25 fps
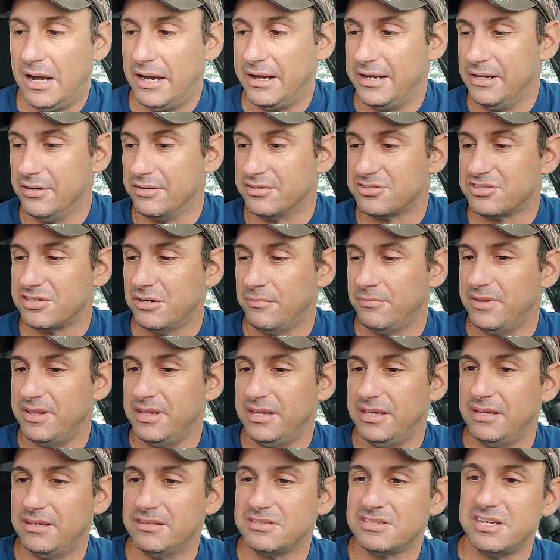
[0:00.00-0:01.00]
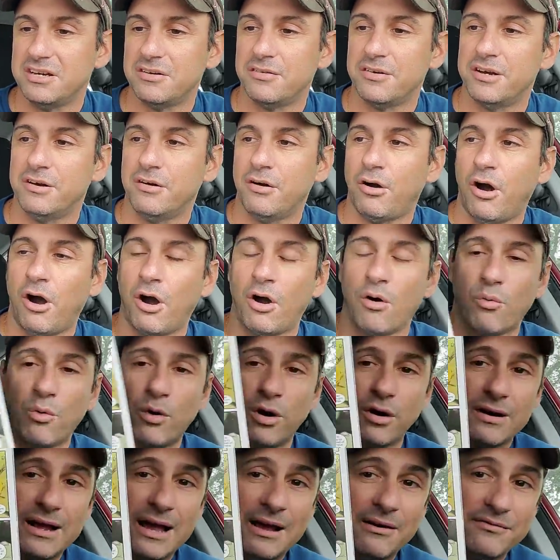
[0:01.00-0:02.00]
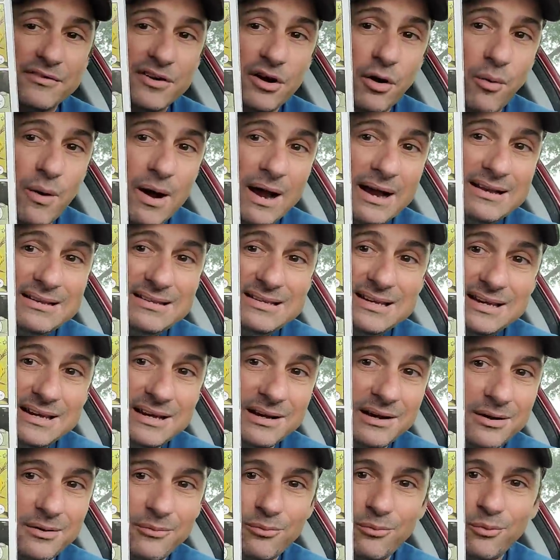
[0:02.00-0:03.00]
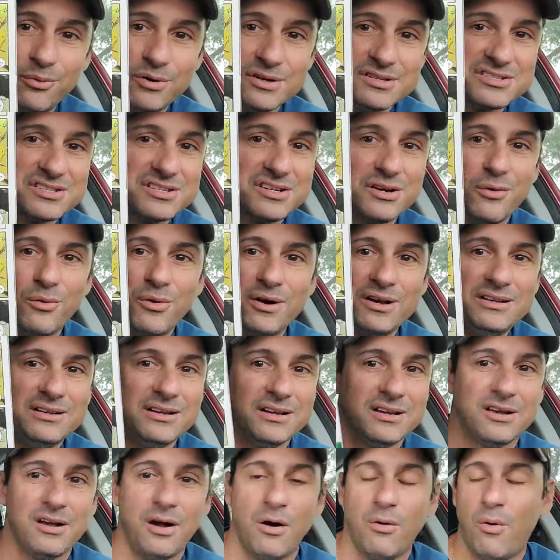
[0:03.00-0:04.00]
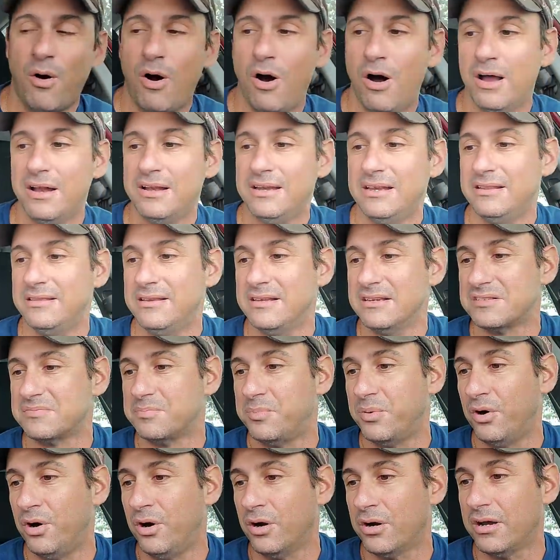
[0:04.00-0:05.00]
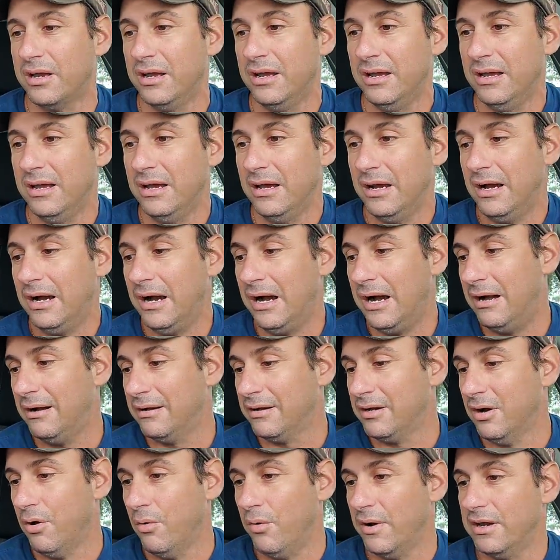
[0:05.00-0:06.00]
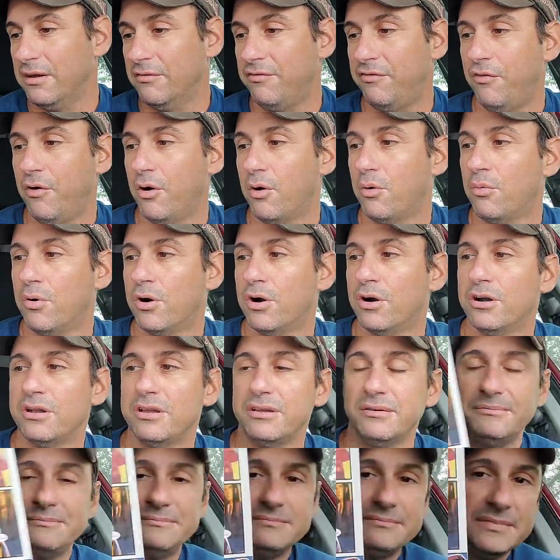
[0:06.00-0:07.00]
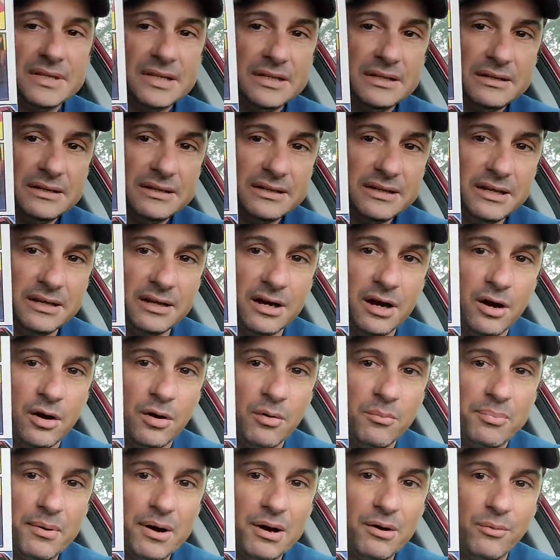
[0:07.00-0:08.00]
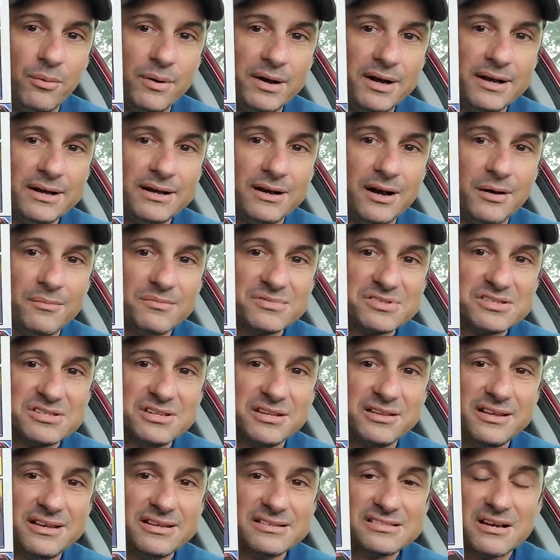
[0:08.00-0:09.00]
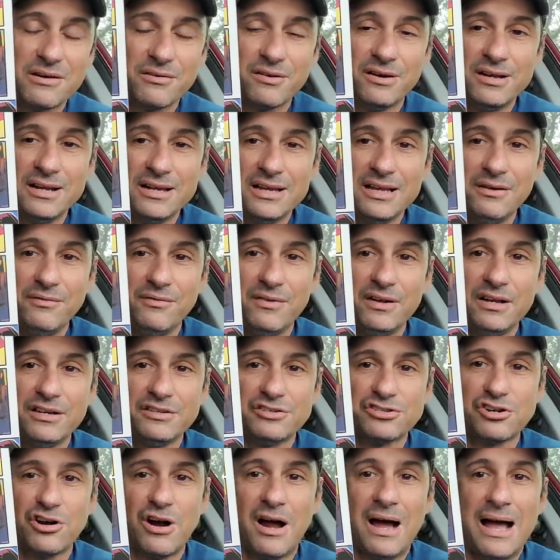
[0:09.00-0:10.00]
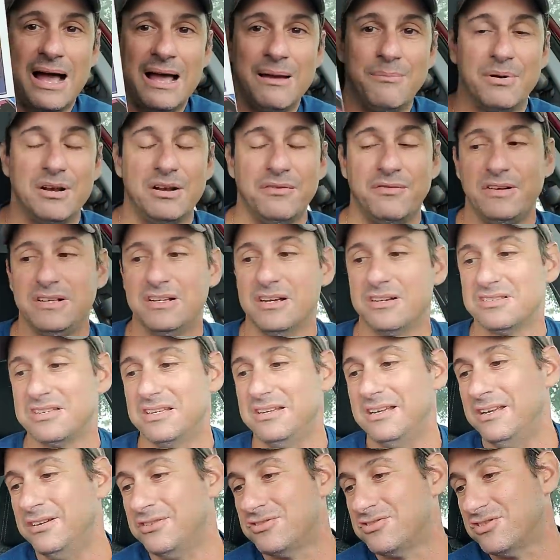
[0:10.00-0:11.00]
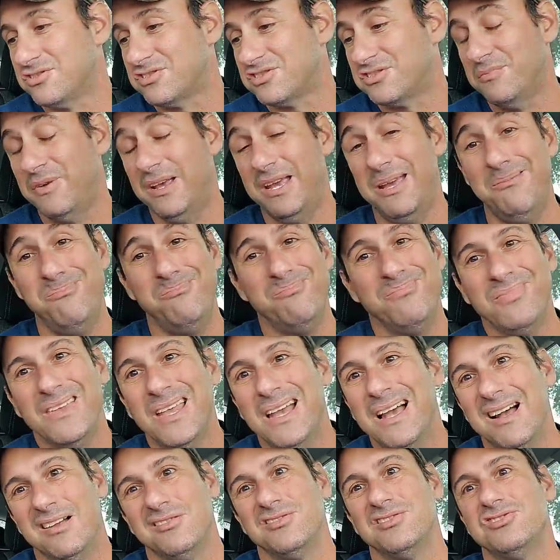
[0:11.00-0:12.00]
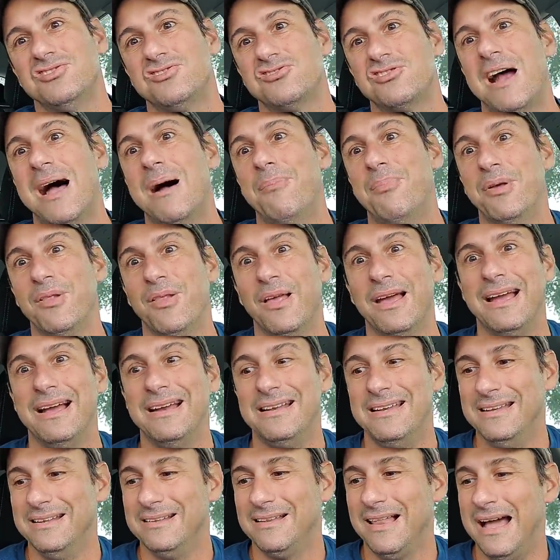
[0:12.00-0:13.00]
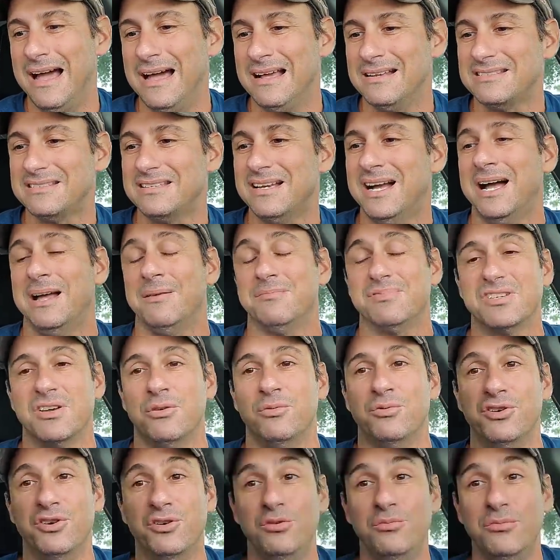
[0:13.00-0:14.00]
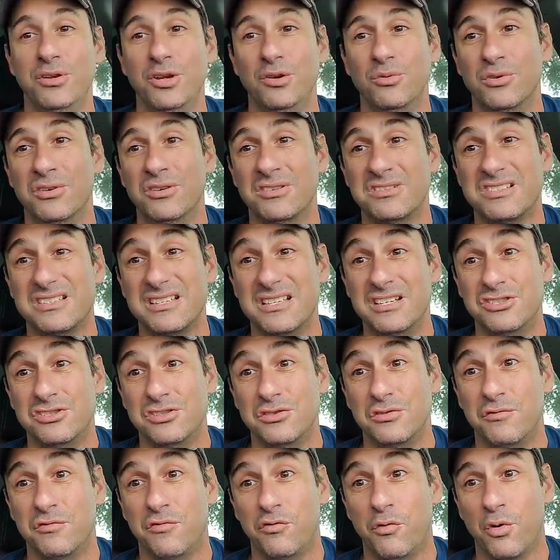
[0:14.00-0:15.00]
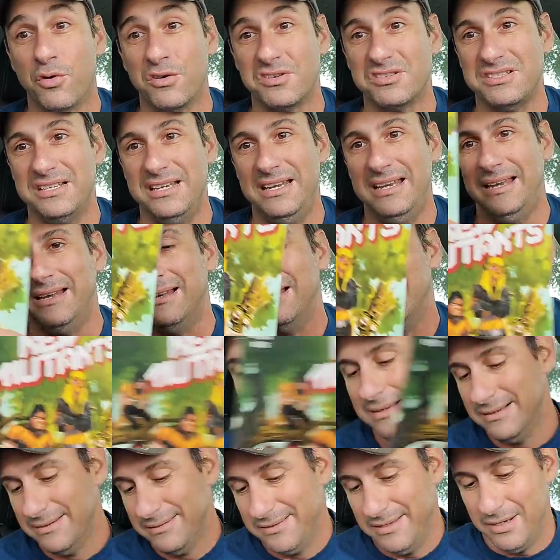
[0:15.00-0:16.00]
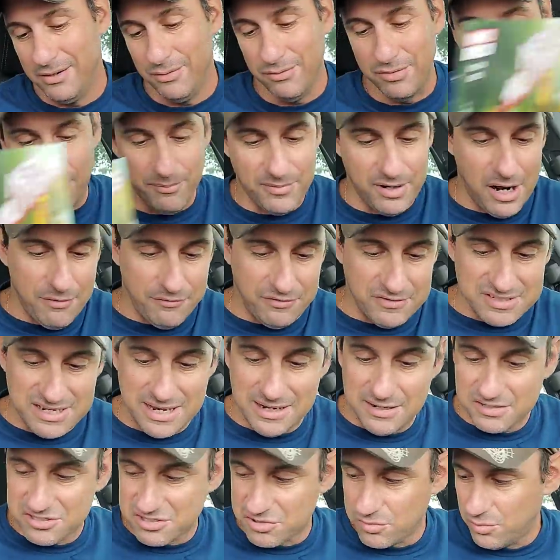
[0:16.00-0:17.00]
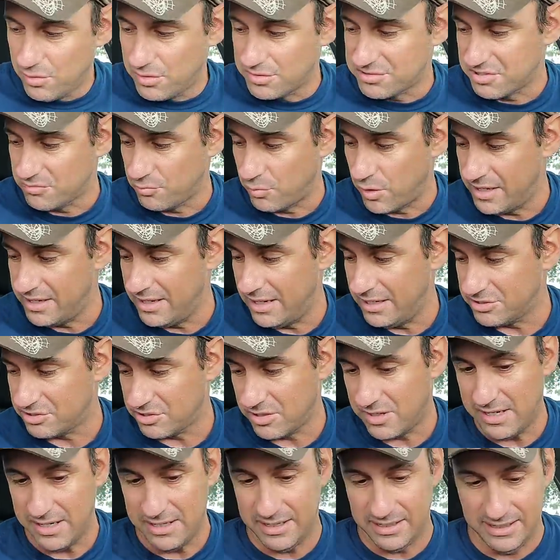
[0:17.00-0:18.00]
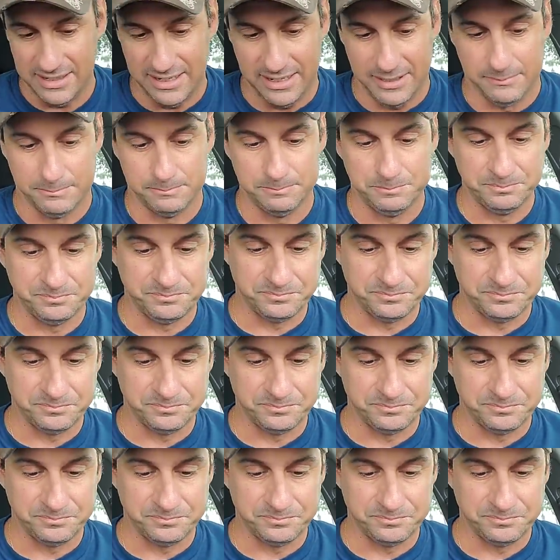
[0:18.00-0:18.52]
Here's some of the interior artwork. Have no idea what's going to go on in this book going forward, you know. But when it comes to this, I'm going to give it a try. But if it doesn't interest me, I'll just drop it like I did last time. So New Mutants issue 14. You know, coming off of Ten of Swords, so why not try it again?